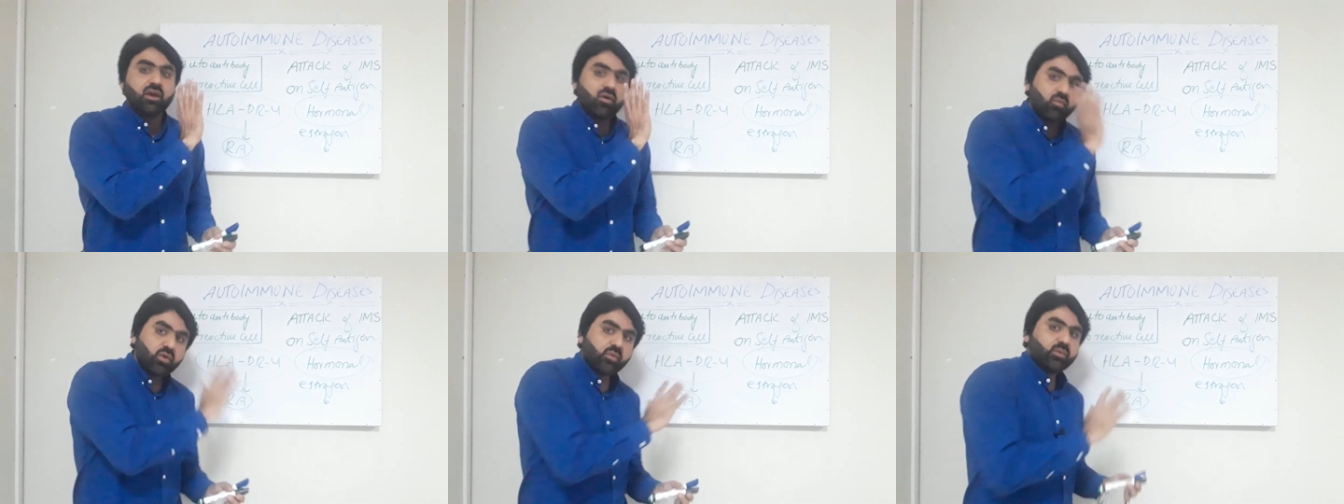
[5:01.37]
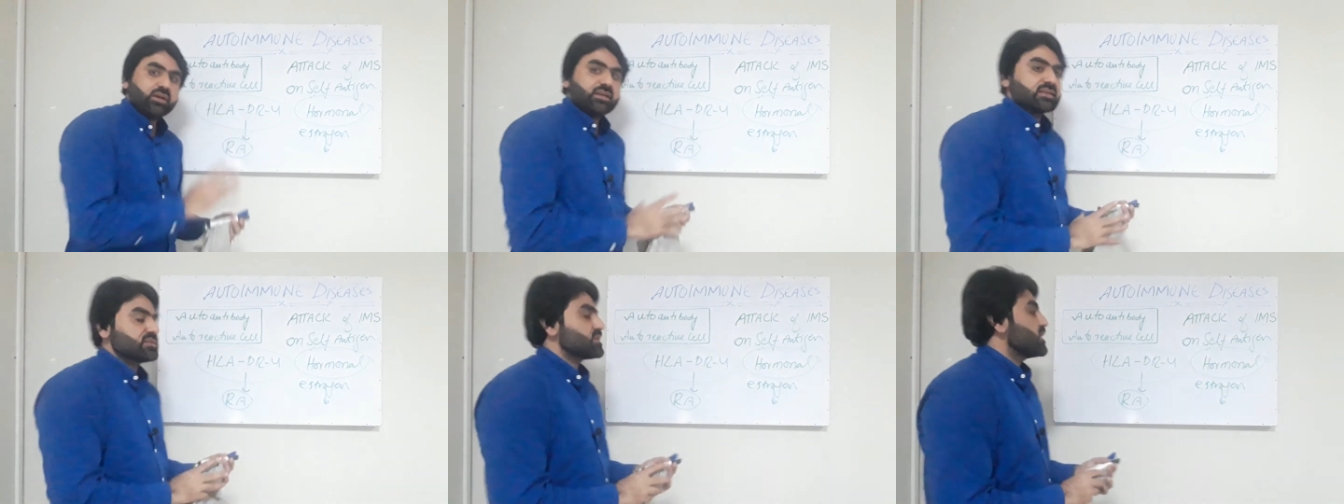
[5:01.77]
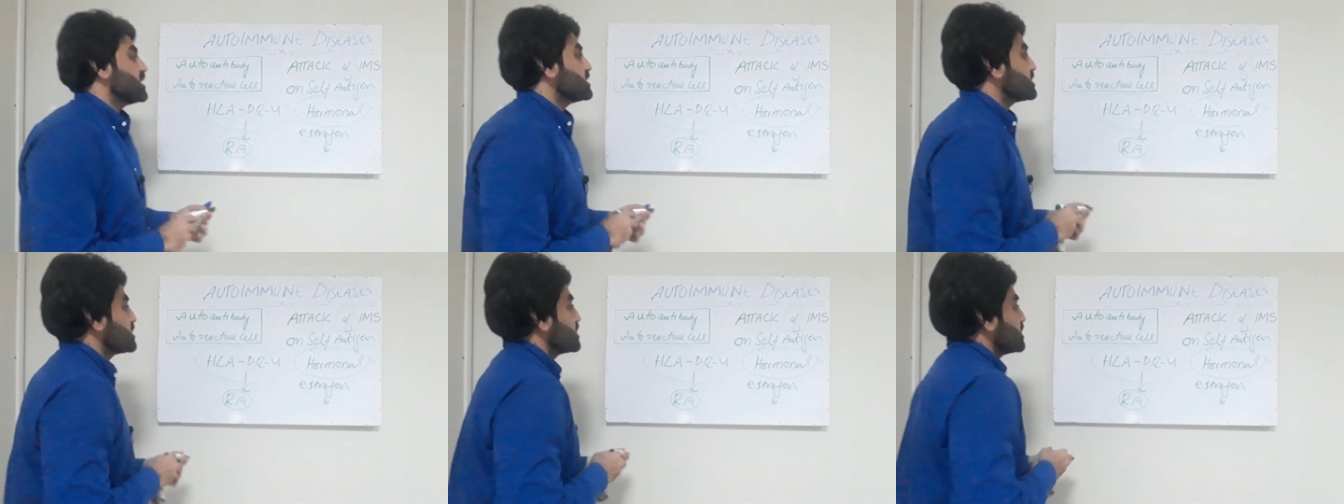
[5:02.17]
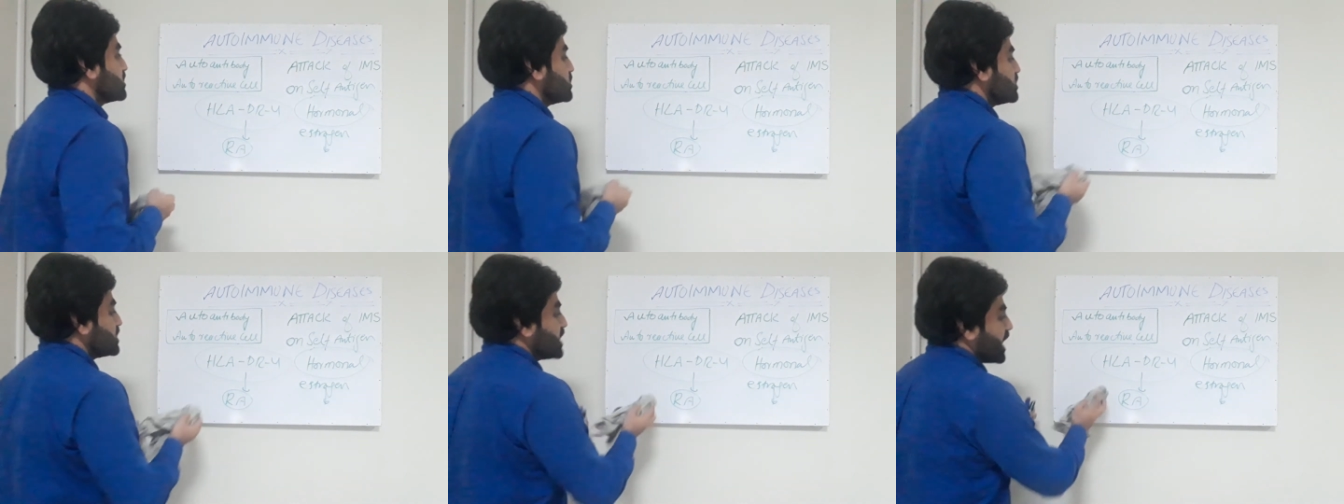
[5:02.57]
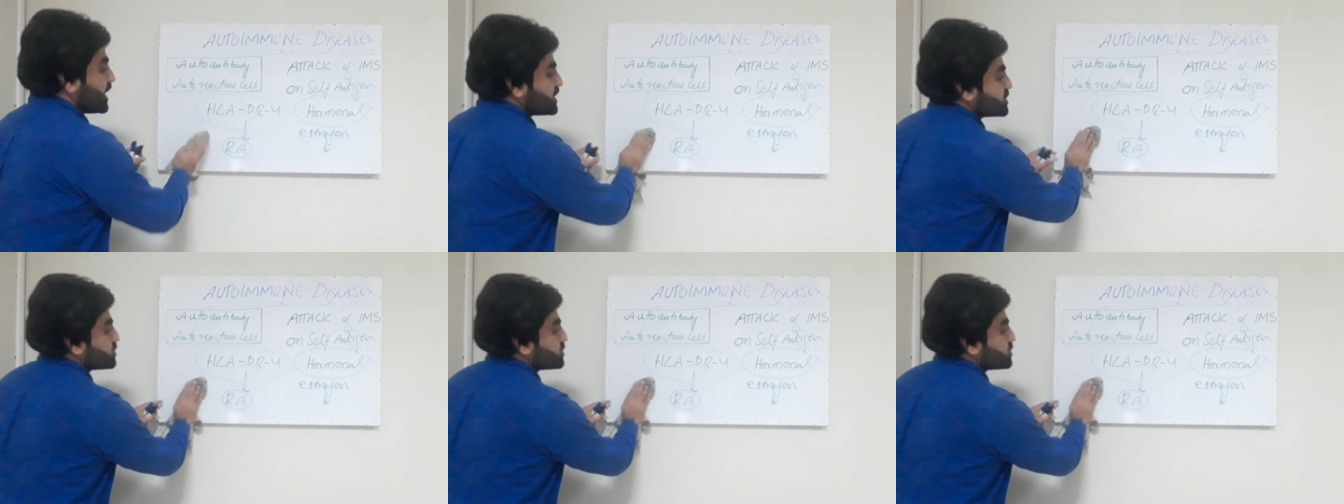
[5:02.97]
We will discuss that